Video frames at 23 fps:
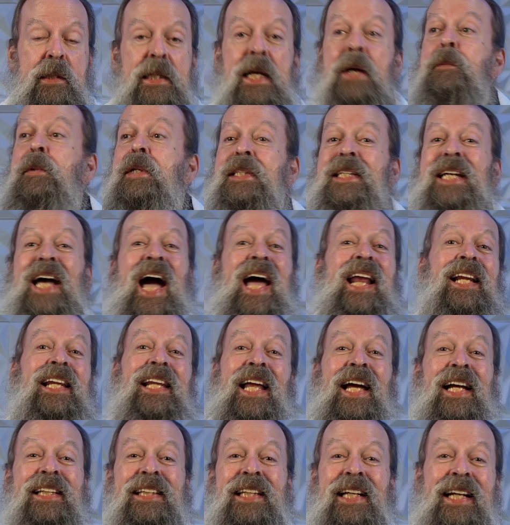It was kind of
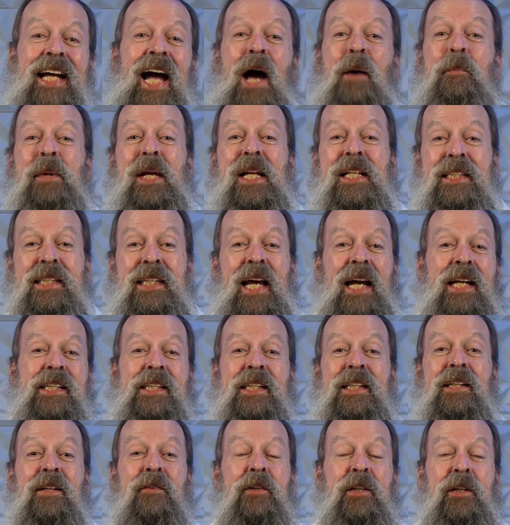like the comment
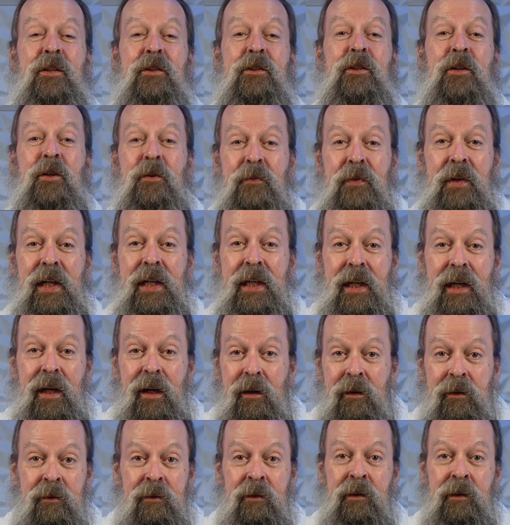section of a YouTube video,